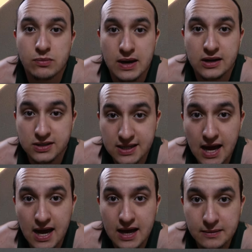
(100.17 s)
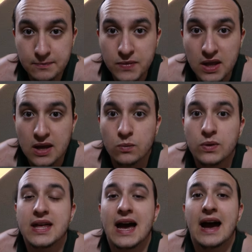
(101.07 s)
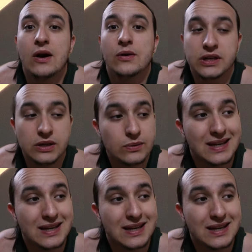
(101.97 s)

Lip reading: a better time with how you